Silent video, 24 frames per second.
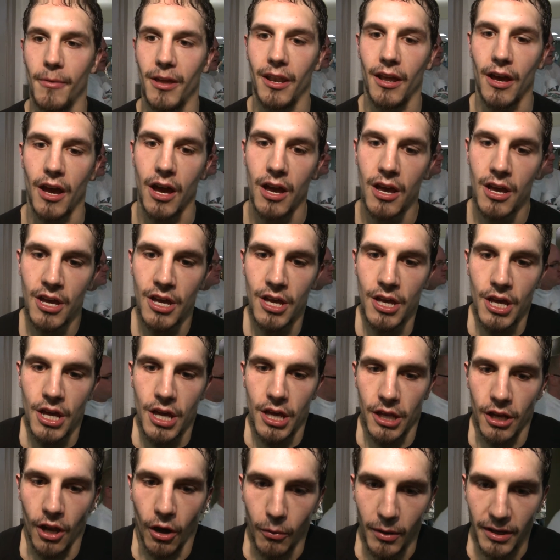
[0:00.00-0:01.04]
And, uh,
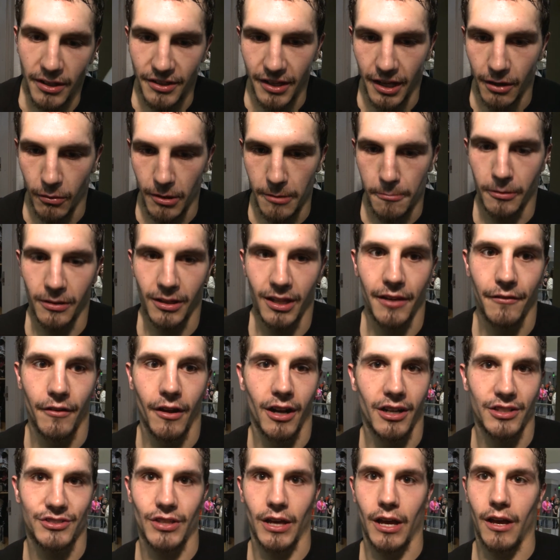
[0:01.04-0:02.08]
you know, we did, we believe in
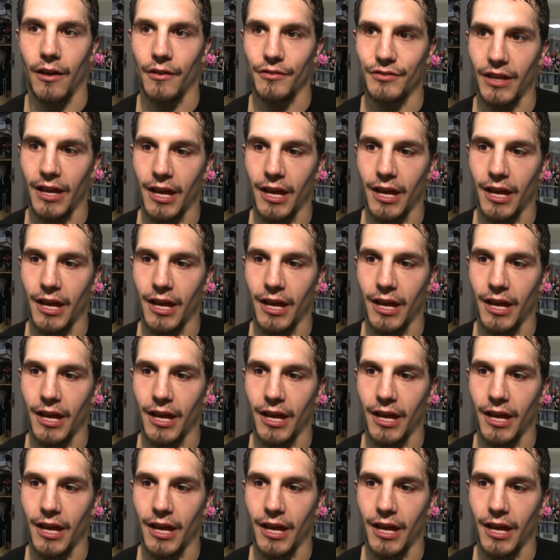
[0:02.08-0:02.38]
ourselves.